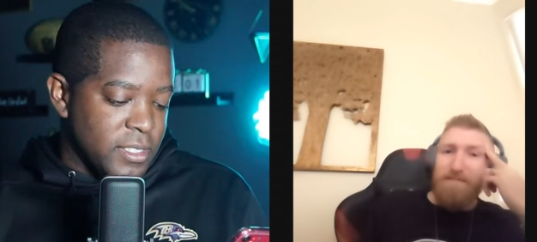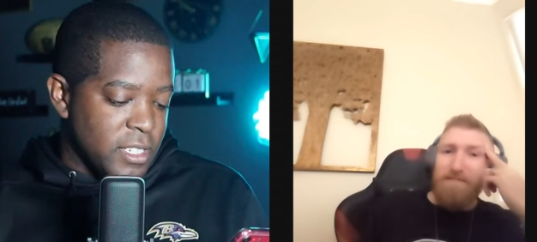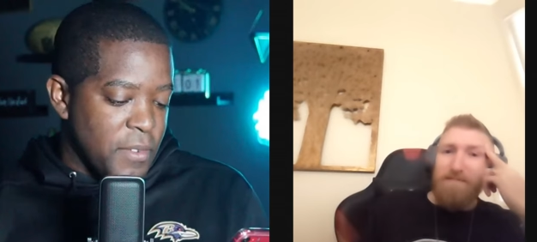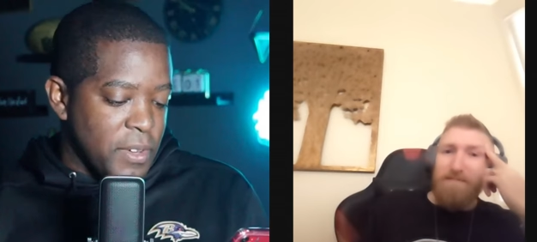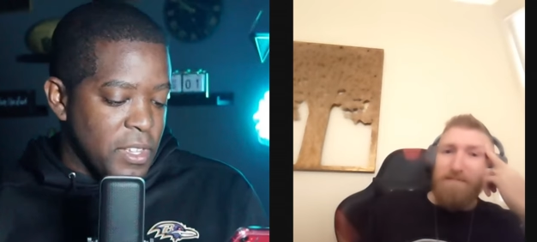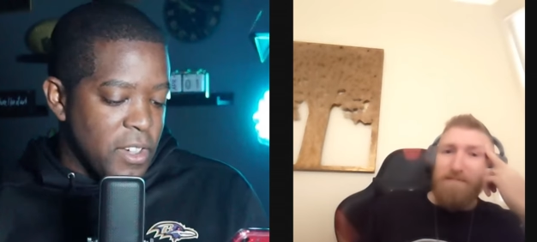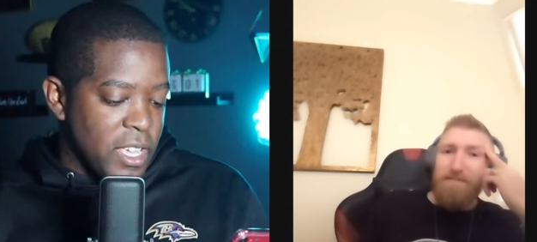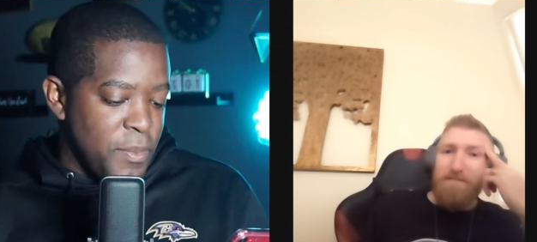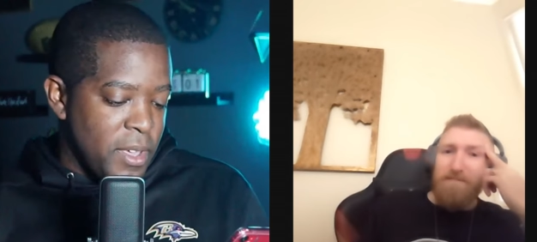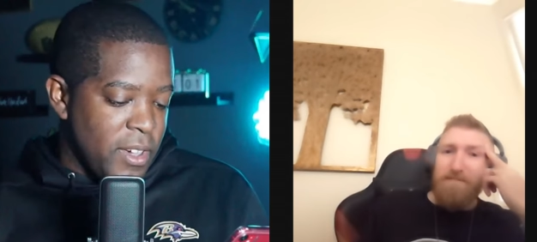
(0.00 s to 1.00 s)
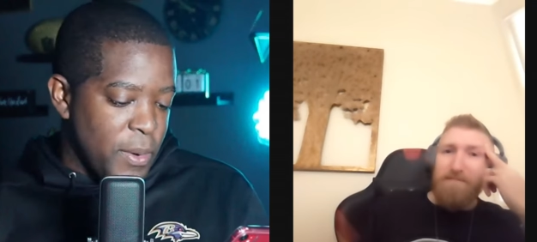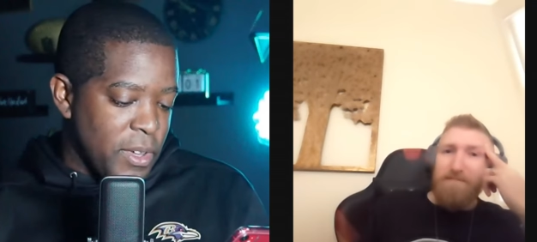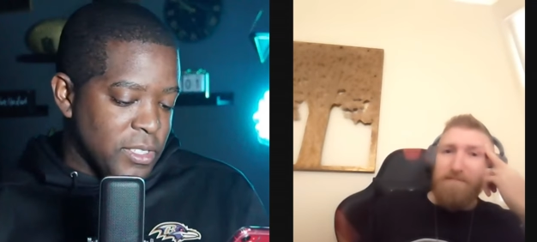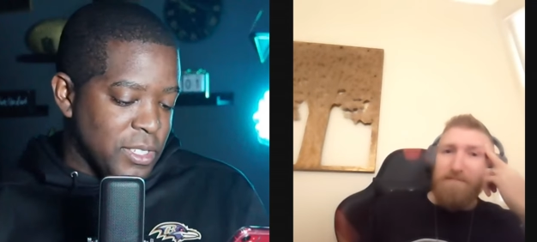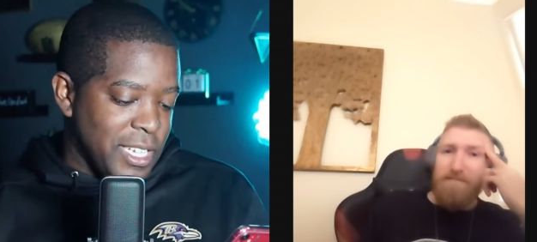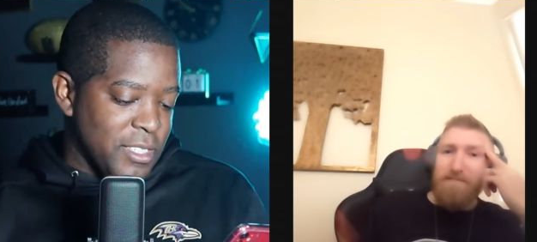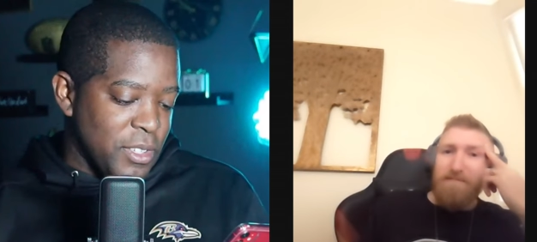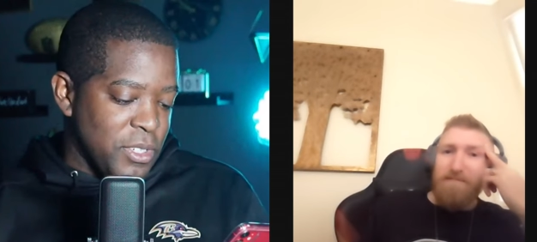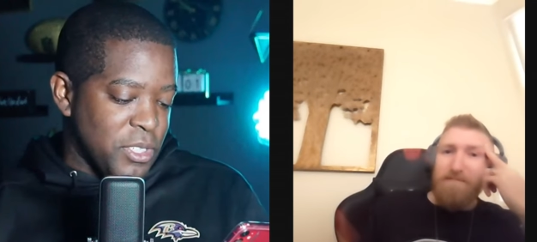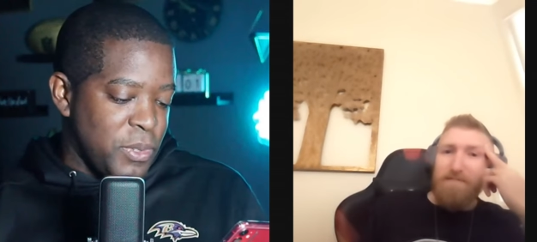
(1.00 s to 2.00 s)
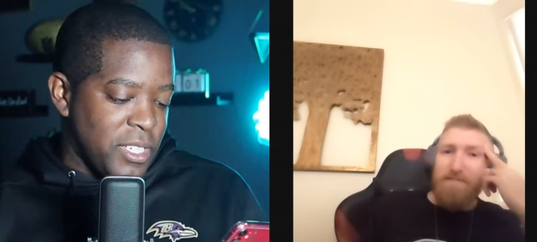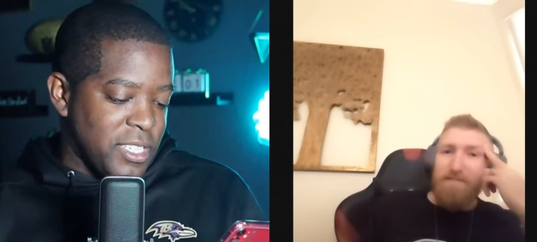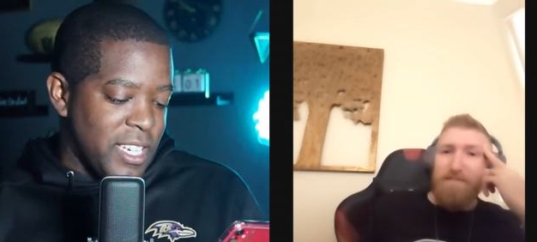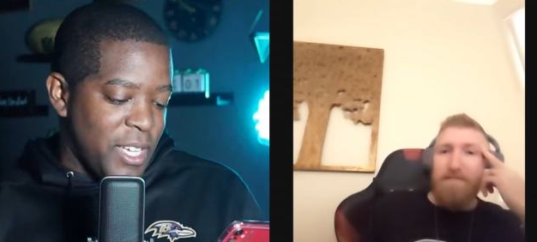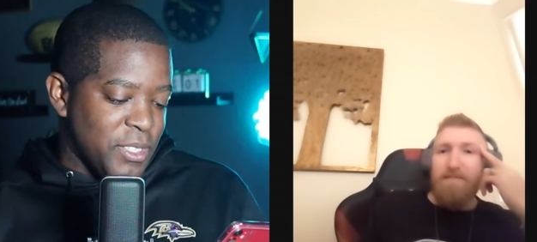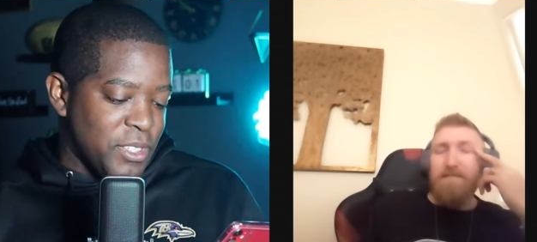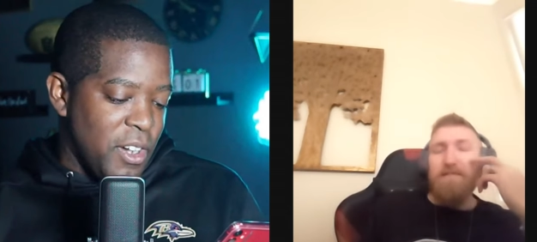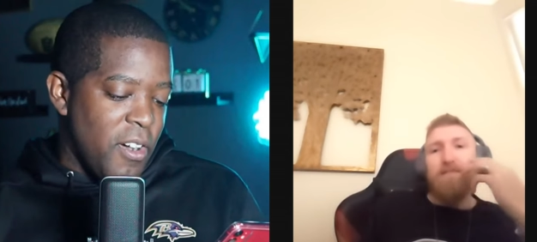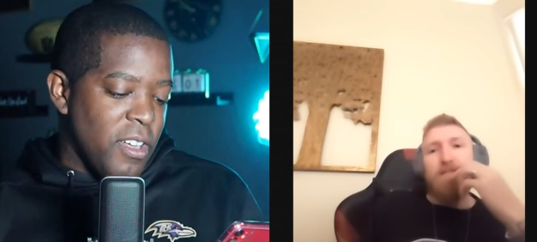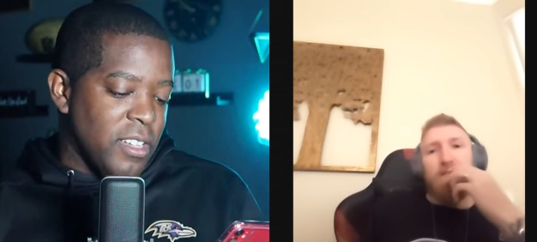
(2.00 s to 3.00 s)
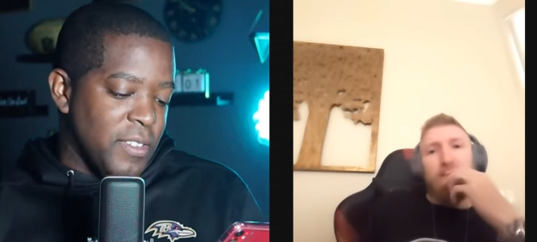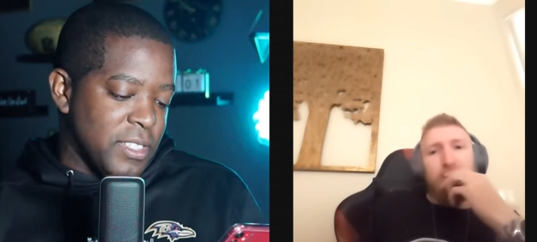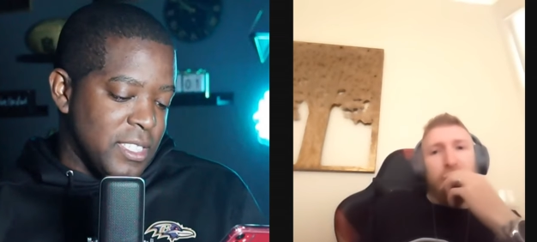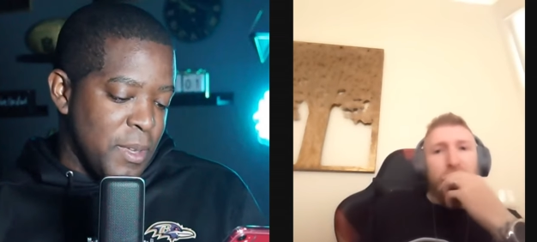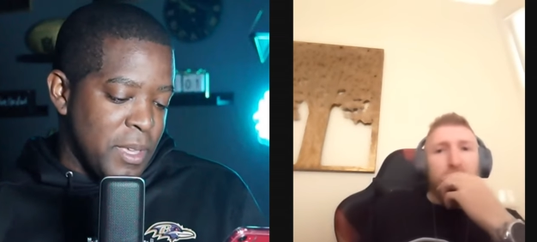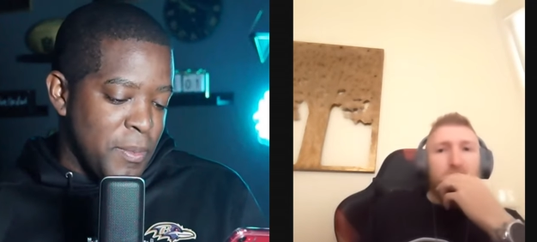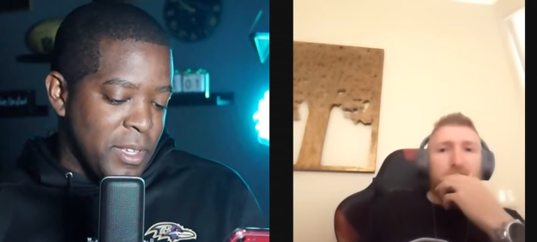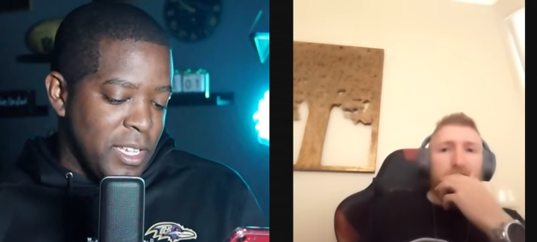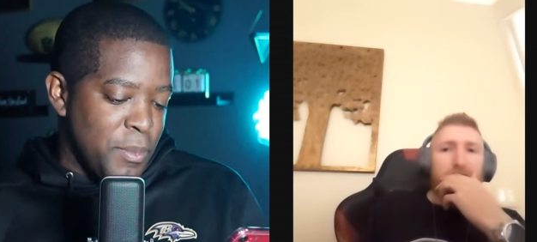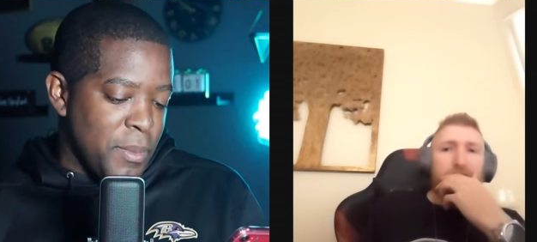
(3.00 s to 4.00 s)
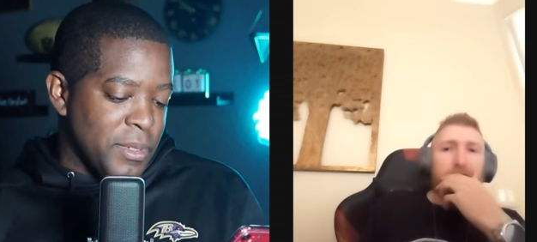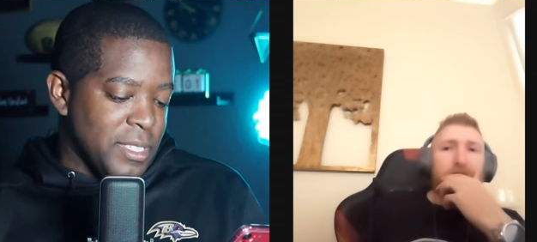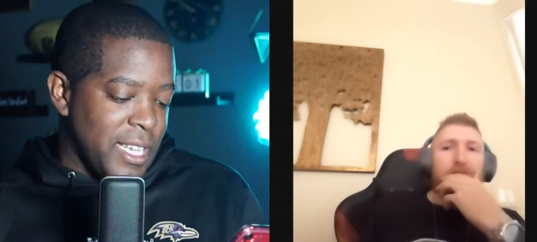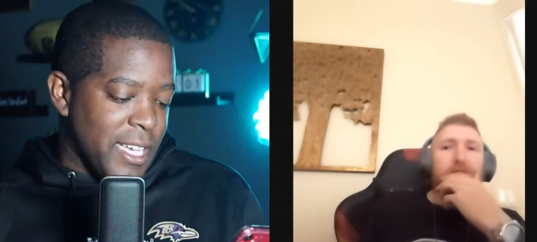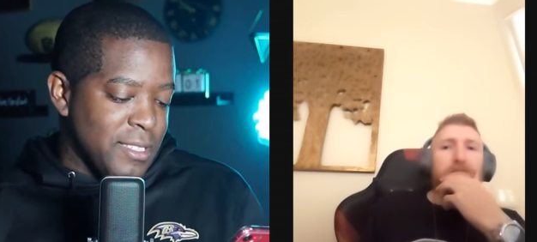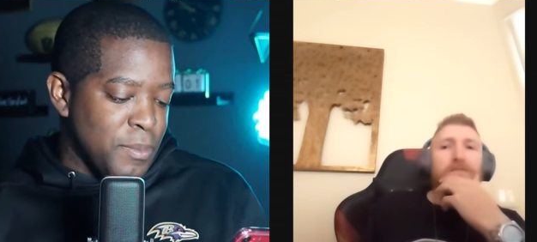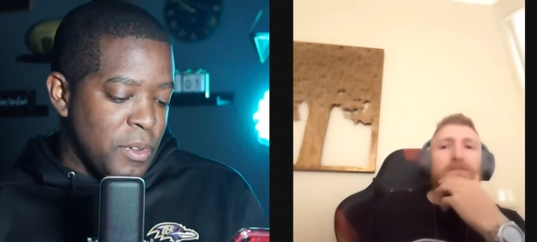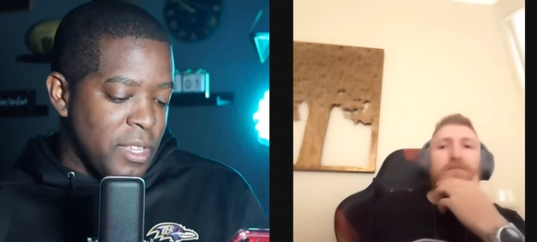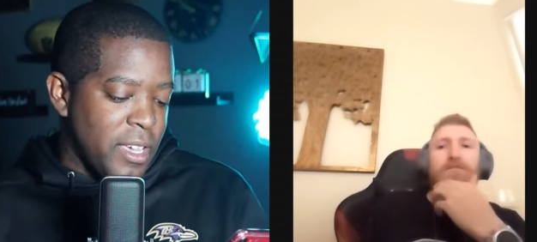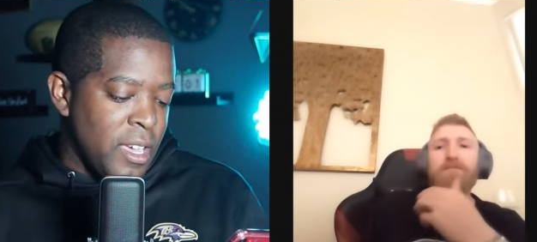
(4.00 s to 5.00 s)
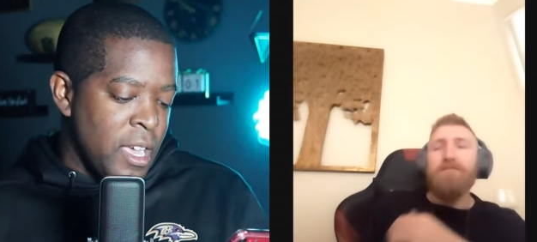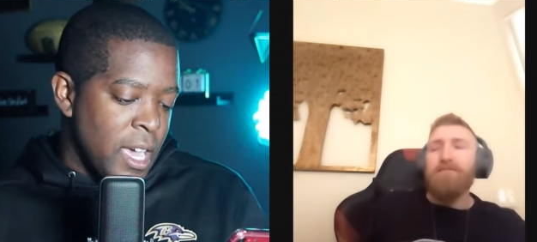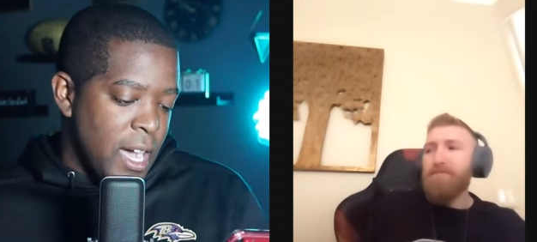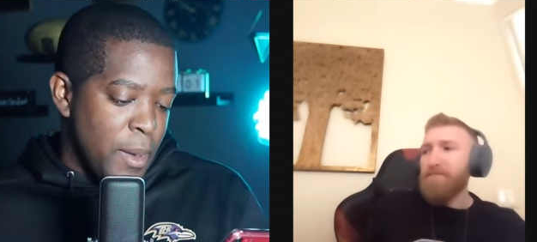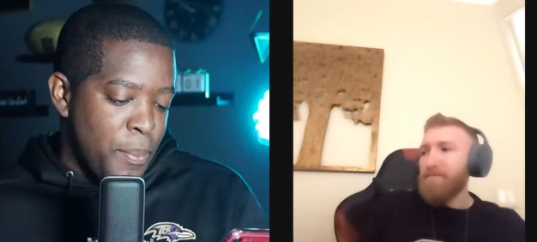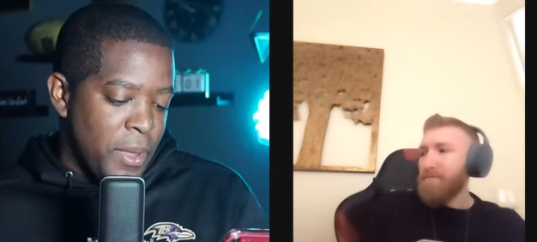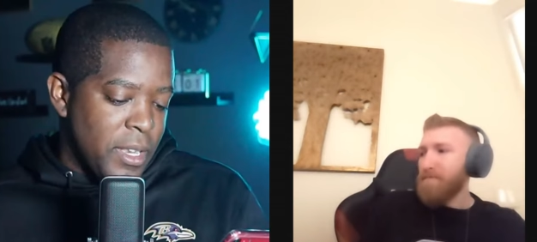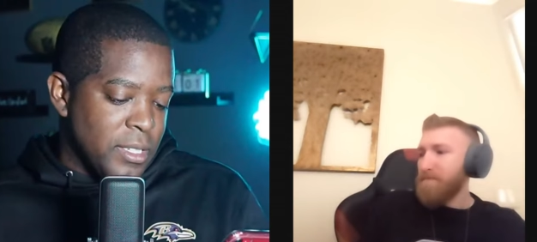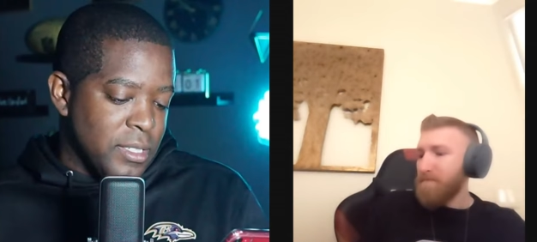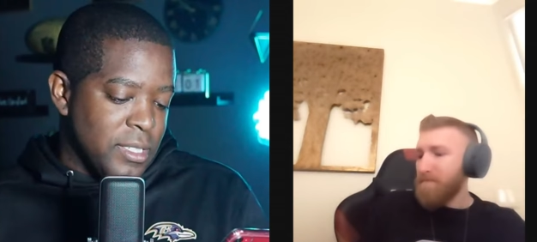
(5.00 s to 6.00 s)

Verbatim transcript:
Speaker 1: Sorry for the long email. I would also like to throw this question out to all of the Team Keep It Clean members and ask them on their opinions